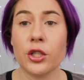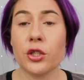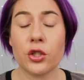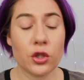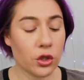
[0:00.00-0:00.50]

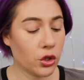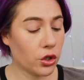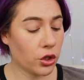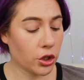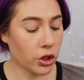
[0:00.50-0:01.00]

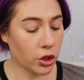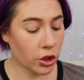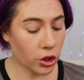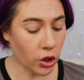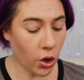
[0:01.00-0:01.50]

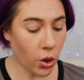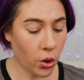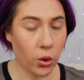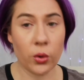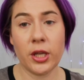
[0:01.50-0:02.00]

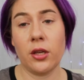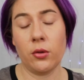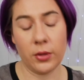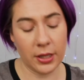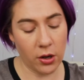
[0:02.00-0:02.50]
So
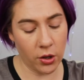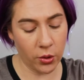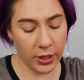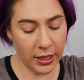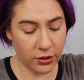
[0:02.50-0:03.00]
cute.
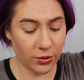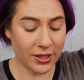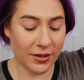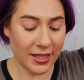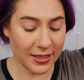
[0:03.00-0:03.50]
Okay,
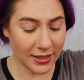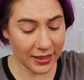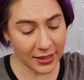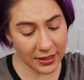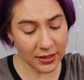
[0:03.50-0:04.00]
so this,
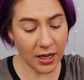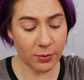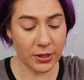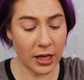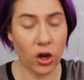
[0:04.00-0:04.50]
since this
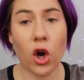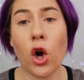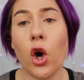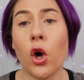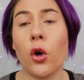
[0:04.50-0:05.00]
comes like
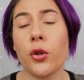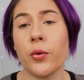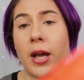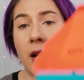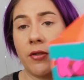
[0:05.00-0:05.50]
all the
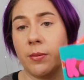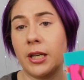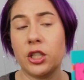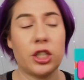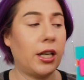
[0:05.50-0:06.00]
way from
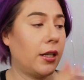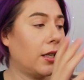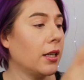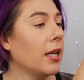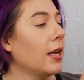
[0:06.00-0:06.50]
like
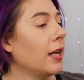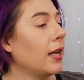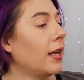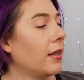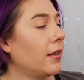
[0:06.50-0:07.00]
China,
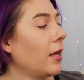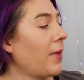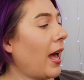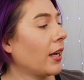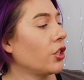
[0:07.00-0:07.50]
they
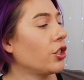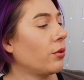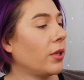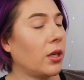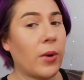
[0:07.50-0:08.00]
packaged
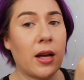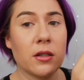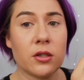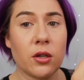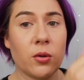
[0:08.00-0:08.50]
it really
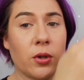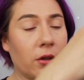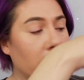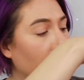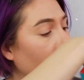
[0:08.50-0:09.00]
well. So
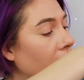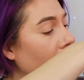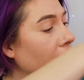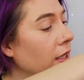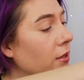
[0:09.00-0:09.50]
there's
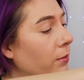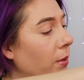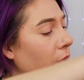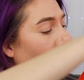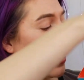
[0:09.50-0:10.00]
this nice
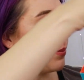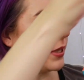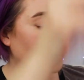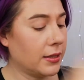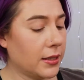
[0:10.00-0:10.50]
bubble wrap
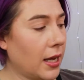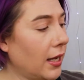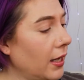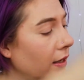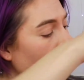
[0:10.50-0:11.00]

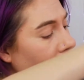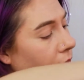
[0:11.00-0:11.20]
inside,